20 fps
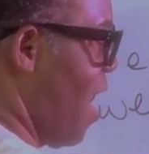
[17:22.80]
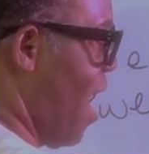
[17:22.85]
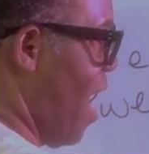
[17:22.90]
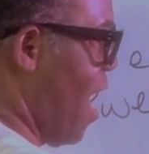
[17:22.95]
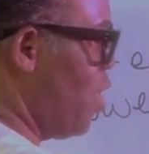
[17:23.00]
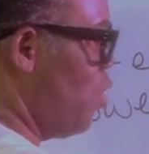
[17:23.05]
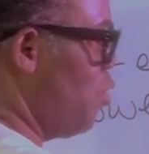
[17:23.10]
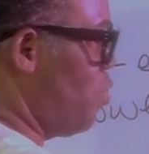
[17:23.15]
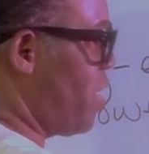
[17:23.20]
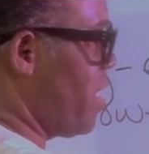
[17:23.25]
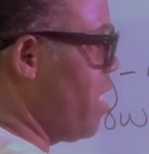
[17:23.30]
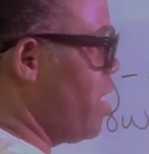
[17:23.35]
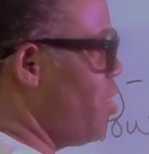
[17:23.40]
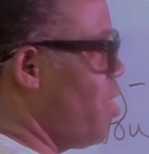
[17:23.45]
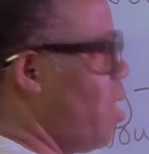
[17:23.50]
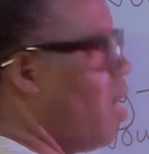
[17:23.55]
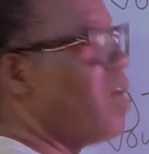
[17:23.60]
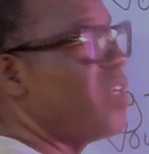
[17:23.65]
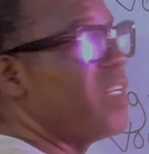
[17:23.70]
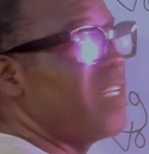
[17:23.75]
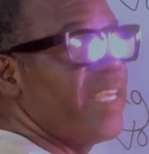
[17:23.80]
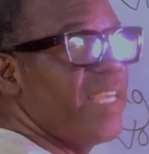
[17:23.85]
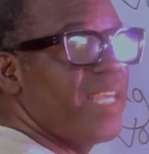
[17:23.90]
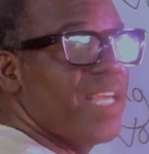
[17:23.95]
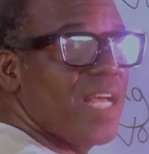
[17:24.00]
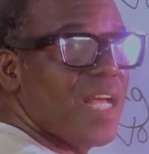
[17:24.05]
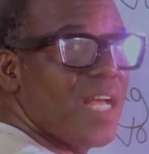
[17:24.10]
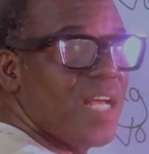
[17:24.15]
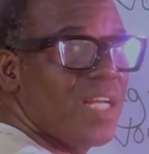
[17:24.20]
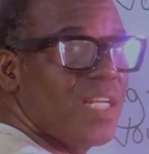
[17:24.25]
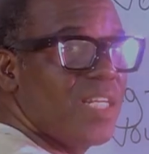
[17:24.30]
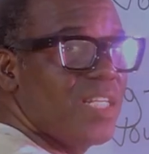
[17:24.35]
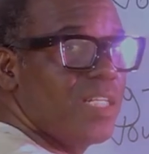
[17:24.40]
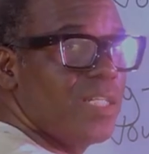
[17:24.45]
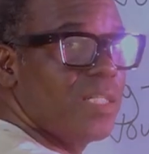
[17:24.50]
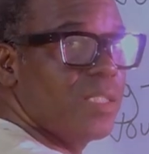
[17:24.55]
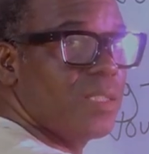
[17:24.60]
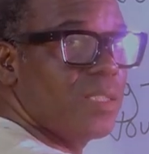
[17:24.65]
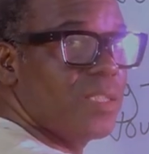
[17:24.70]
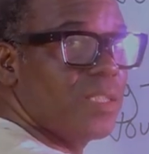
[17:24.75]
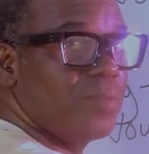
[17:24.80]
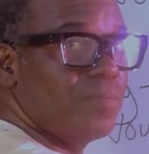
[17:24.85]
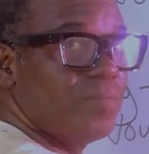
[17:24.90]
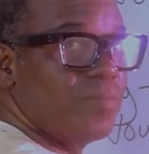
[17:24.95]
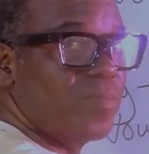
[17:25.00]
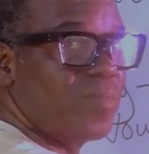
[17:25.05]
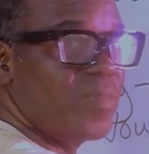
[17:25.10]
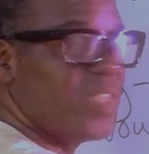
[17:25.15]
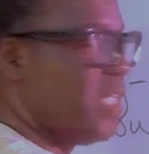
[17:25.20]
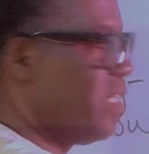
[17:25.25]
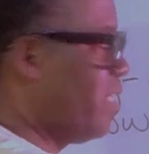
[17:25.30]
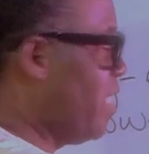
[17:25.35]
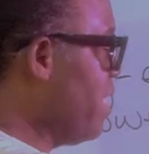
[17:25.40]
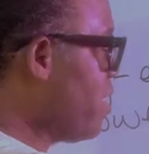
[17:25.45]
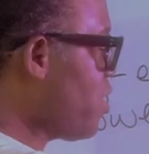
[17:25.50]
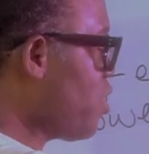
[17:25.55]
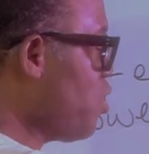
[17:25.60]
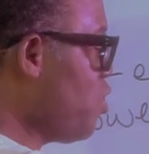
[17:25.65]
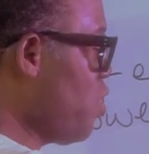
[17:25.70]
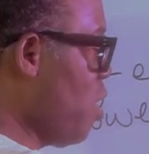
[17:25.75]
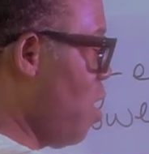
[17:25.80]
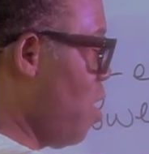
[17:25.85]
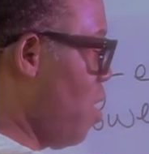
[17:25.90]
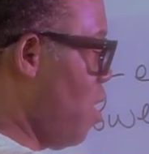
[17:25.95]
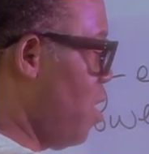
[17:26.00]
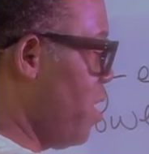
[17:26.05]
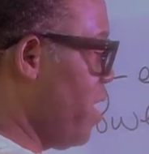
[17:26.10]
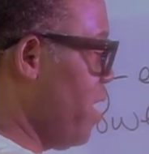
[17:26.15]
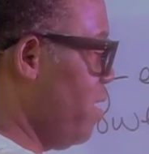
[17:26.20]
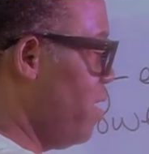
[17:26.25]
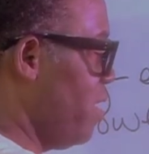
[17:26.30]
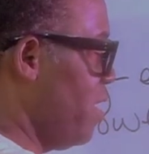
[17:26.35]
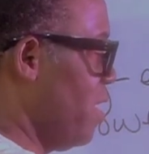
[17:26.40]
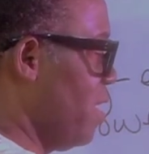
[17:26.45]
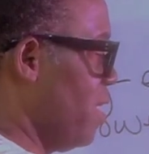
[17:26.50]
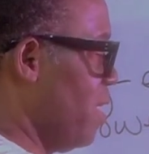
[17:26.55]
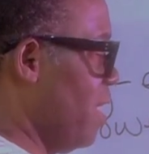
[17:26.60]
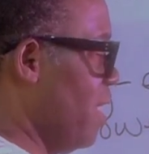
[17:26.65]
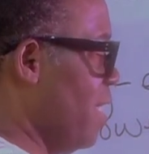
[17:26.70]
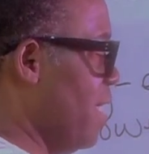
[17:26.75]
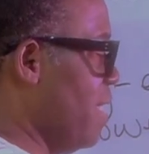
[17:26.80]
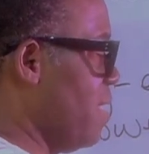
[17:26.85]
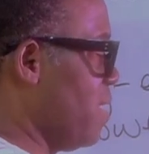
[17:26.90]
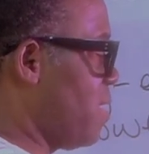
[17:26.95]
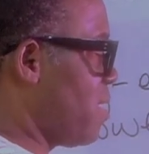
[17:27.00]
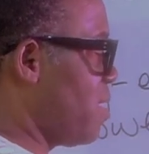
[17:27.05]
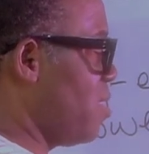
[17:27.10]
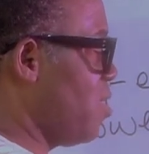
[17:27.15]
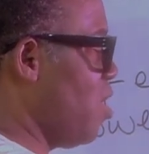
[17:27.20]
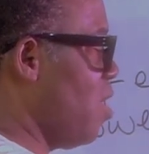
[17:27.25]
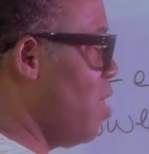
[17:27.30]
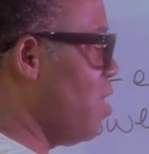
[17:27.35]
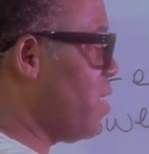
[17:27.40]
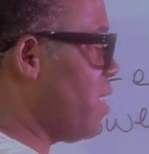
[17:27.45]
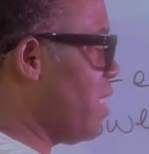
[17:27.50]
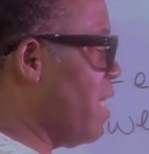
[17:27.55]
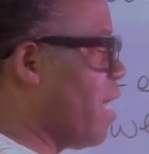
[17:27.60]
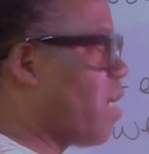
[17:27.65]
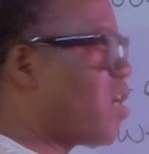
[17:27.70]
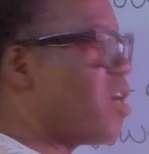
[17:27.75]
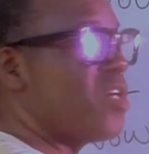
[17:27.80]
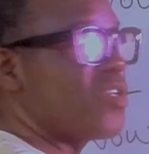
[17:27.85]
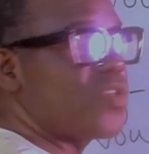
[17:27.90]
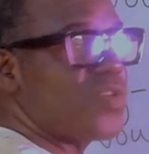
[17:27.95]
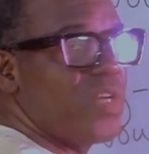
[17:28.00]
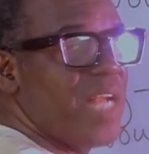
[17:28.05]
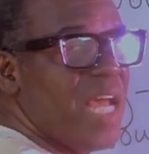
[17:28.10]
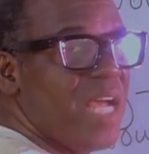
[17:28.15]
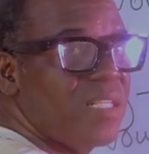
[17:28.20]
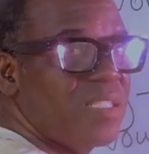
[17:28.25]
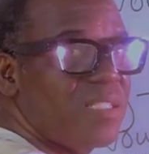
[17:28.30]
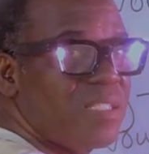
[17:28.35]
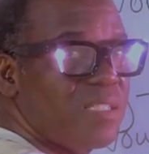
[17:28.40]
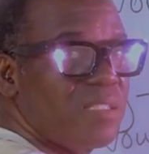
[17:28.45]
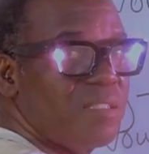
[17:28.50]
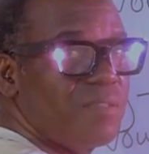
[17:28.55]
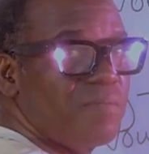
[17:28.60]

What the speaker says: and you see yod here. This yod is not a consonant.